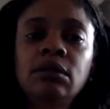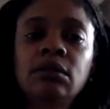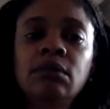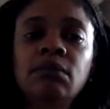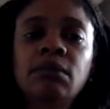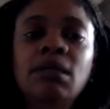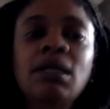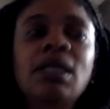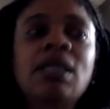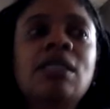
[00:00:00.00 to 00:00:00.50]

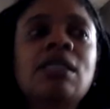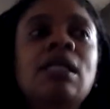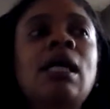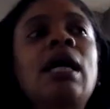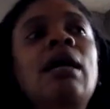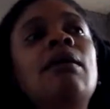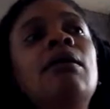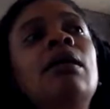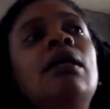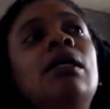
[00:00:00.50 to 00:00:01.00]
But it's
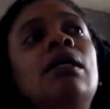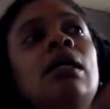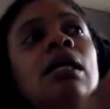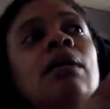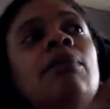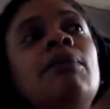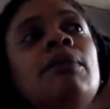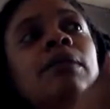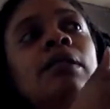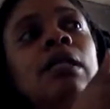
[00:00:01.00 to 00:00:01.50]
like it
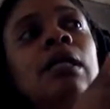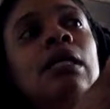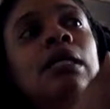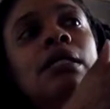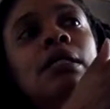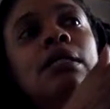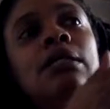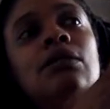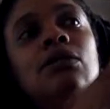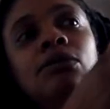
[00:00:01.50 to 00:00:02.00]
keeps us in
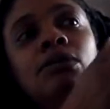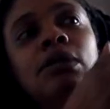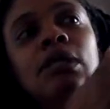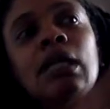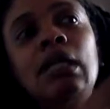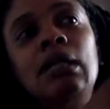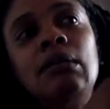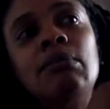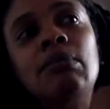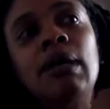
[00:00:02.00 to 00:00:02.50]
this little
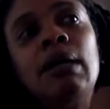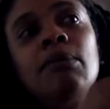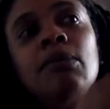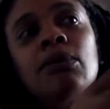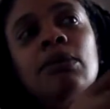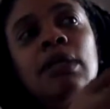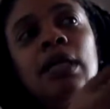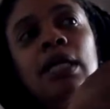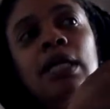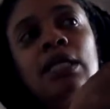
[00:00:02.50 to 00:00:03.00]
teeny
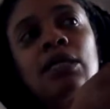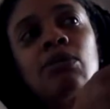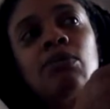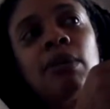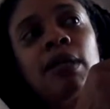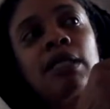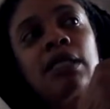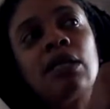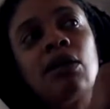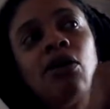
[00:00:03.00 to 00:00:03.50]
bubble that just
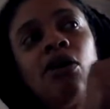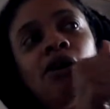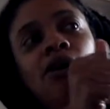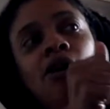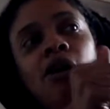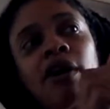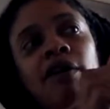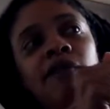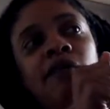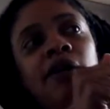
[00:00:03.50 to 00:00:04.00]
makes it
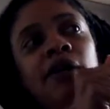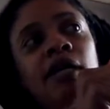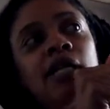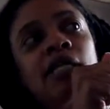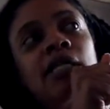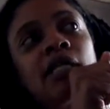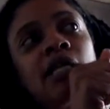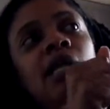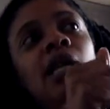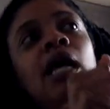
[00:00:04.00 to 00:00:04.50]
hard for
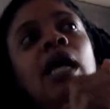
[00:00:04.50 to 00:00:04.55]
us to